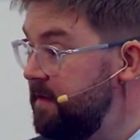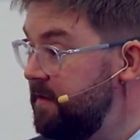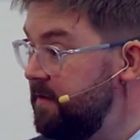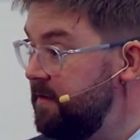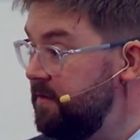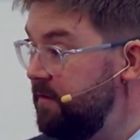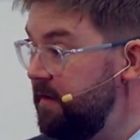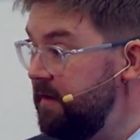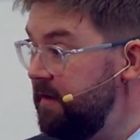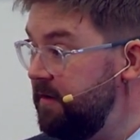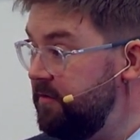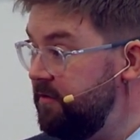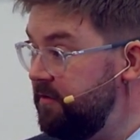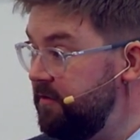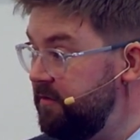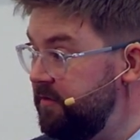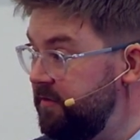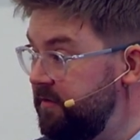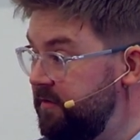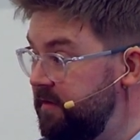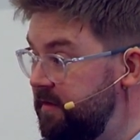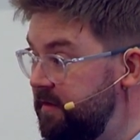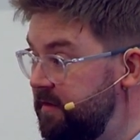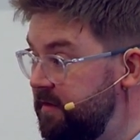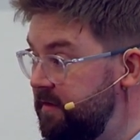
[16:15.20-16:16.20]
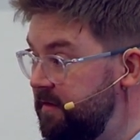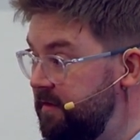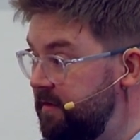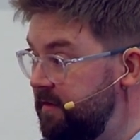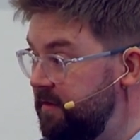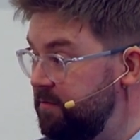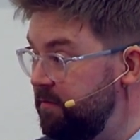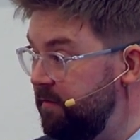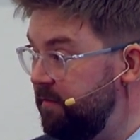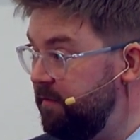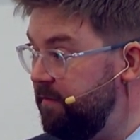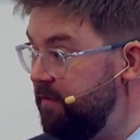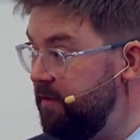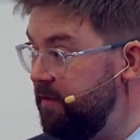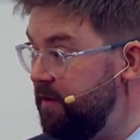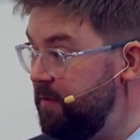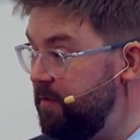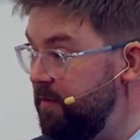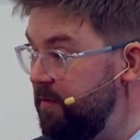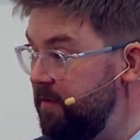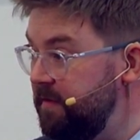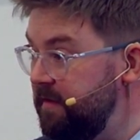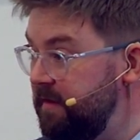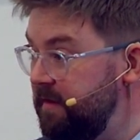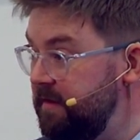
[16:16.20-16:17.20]
So I trust that as we've thought
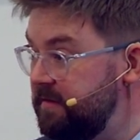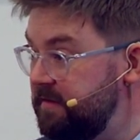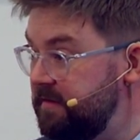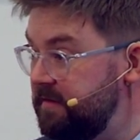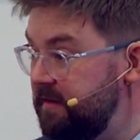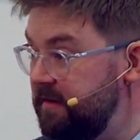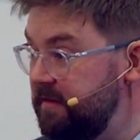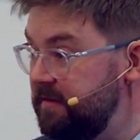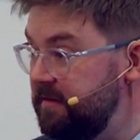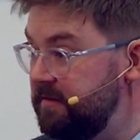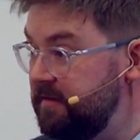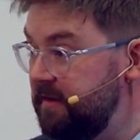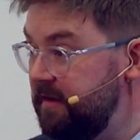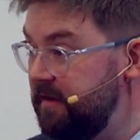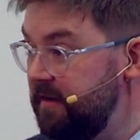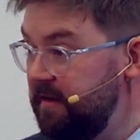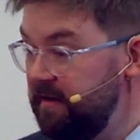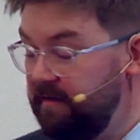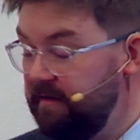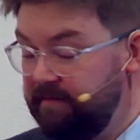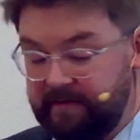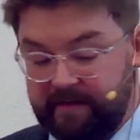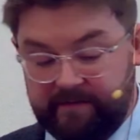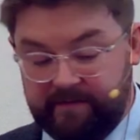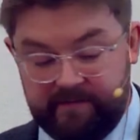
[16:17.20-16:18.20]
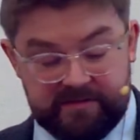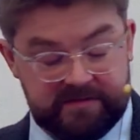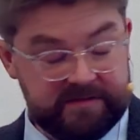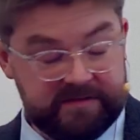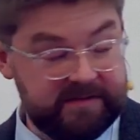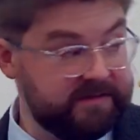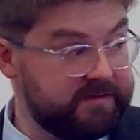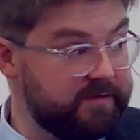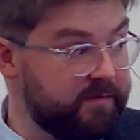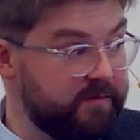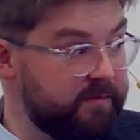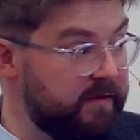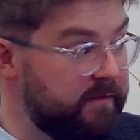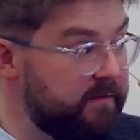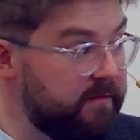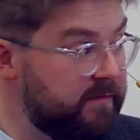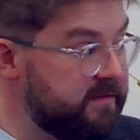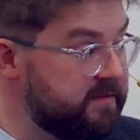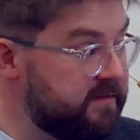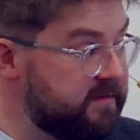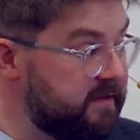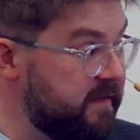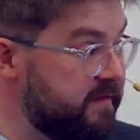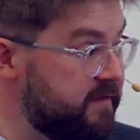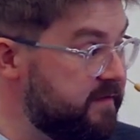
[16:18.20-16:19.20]
about these things, if you ever see somebody with a
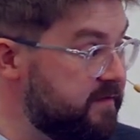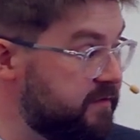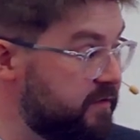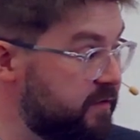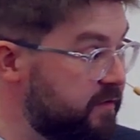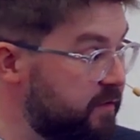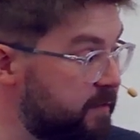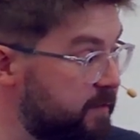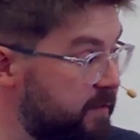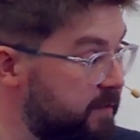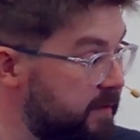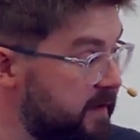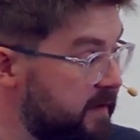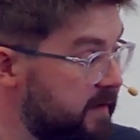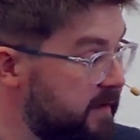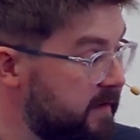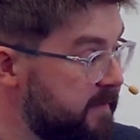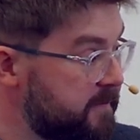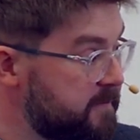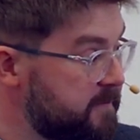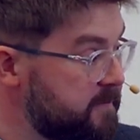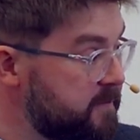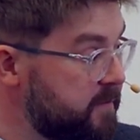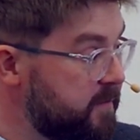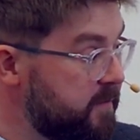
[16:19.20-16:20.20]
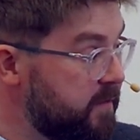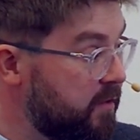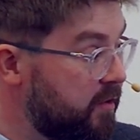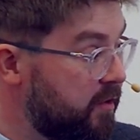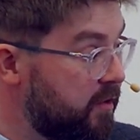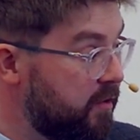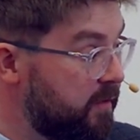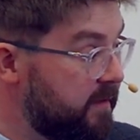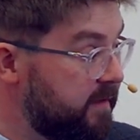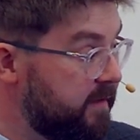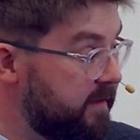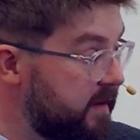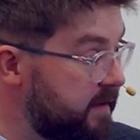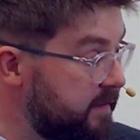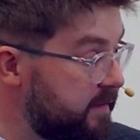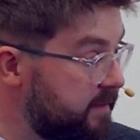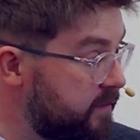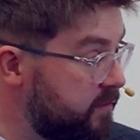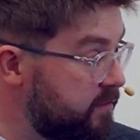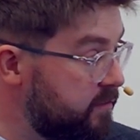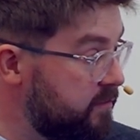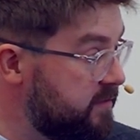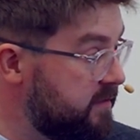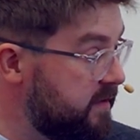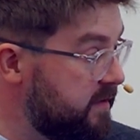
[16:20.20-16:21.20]
stethoscope or with
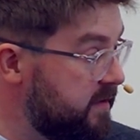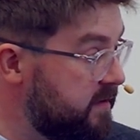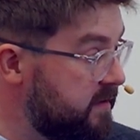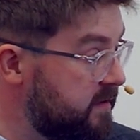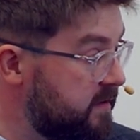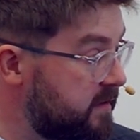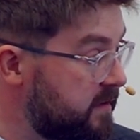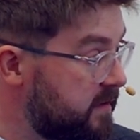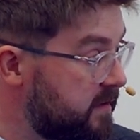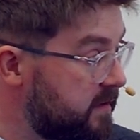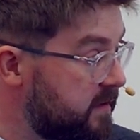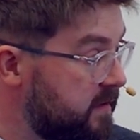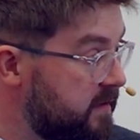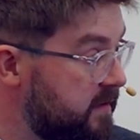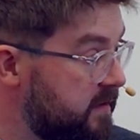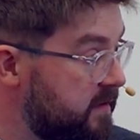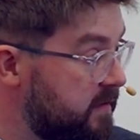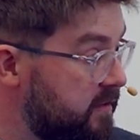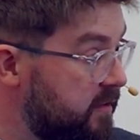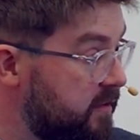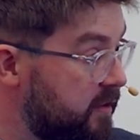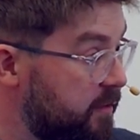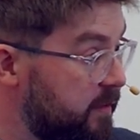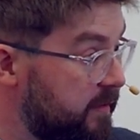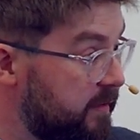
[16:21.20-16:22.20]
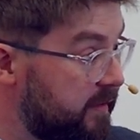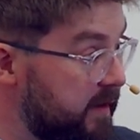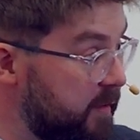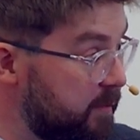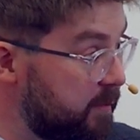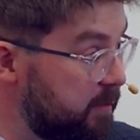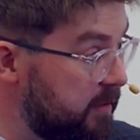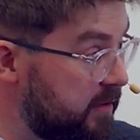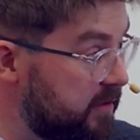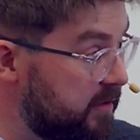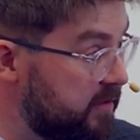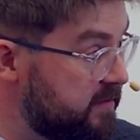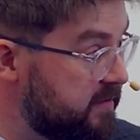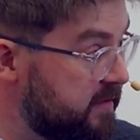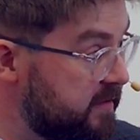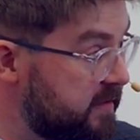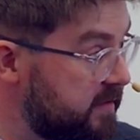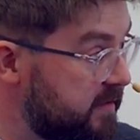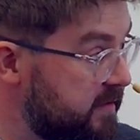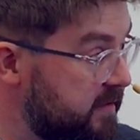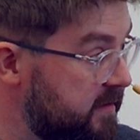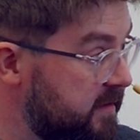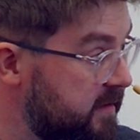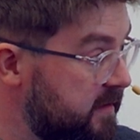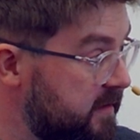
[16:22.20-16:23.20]
earphones in or with earplugs in,
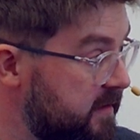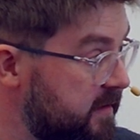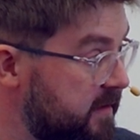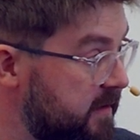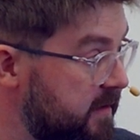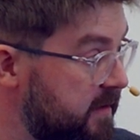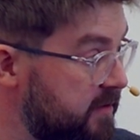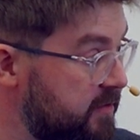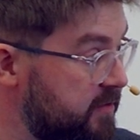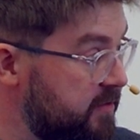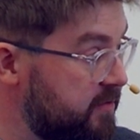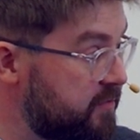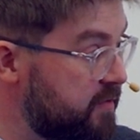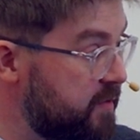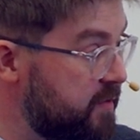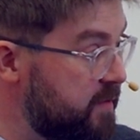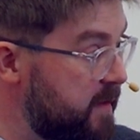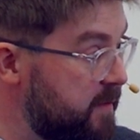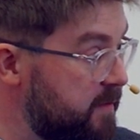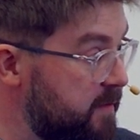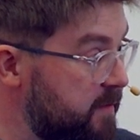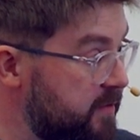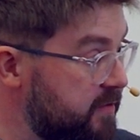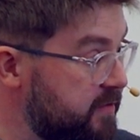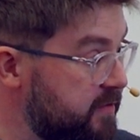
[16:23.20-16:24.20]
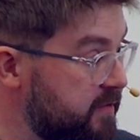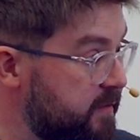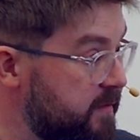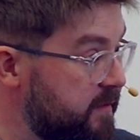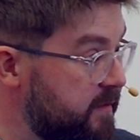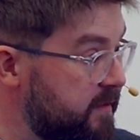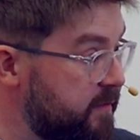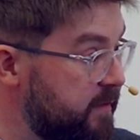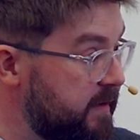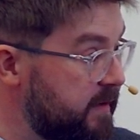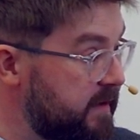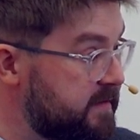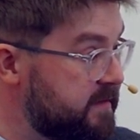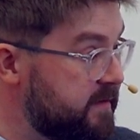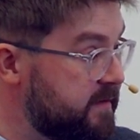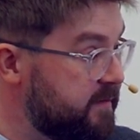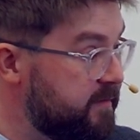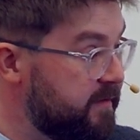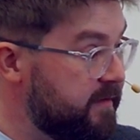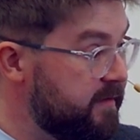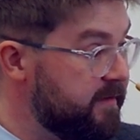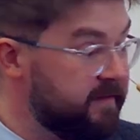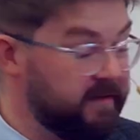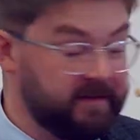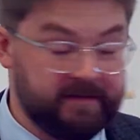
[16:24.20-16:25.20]
you'll just remember some of the wee
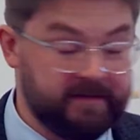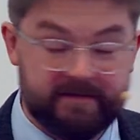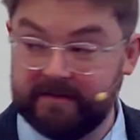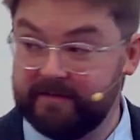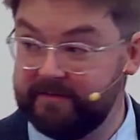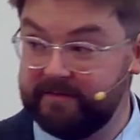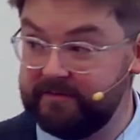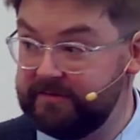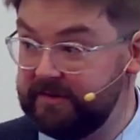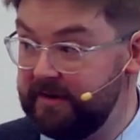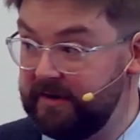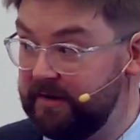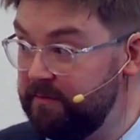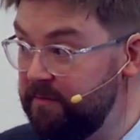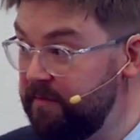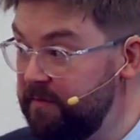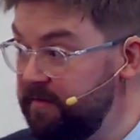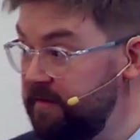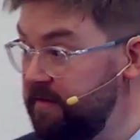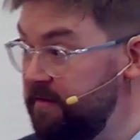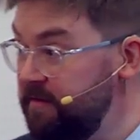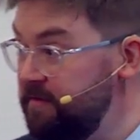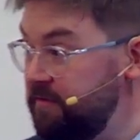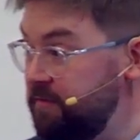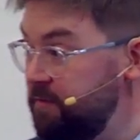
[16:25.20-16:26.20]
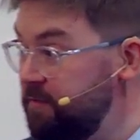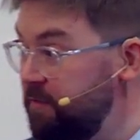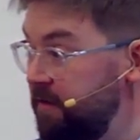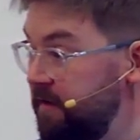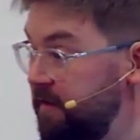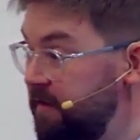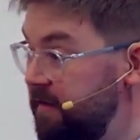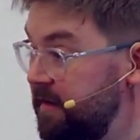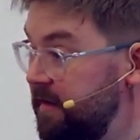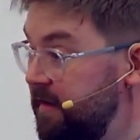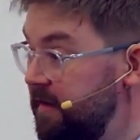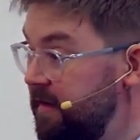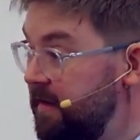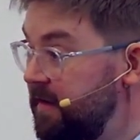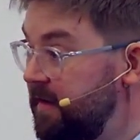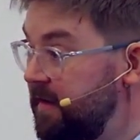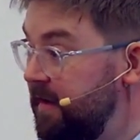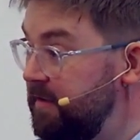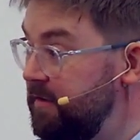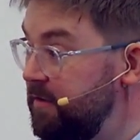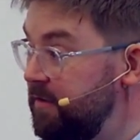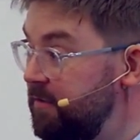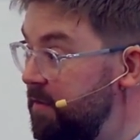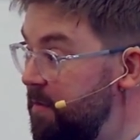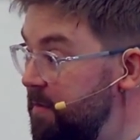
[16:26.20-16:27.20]
simple things that I've shared with you this morning.
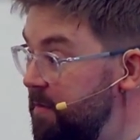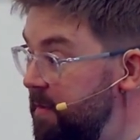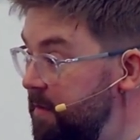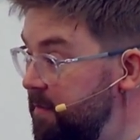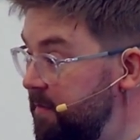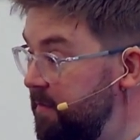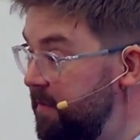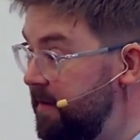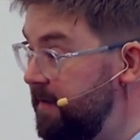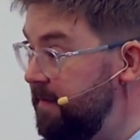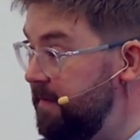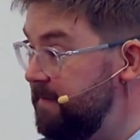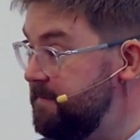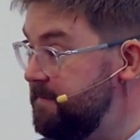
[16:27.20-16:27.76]
And you'll remember